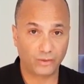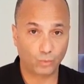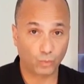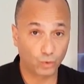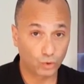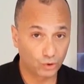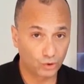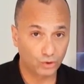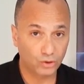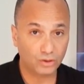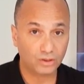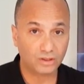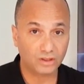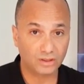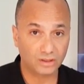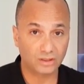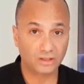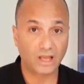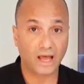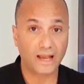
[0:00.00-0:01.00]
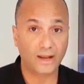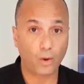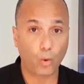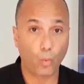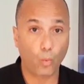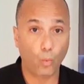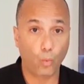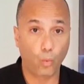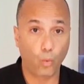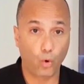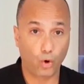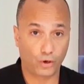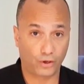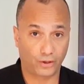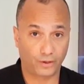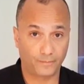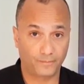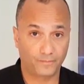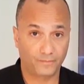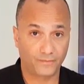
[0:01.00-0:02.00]
It will look like
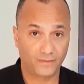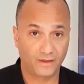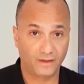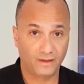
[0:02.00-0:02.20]
water.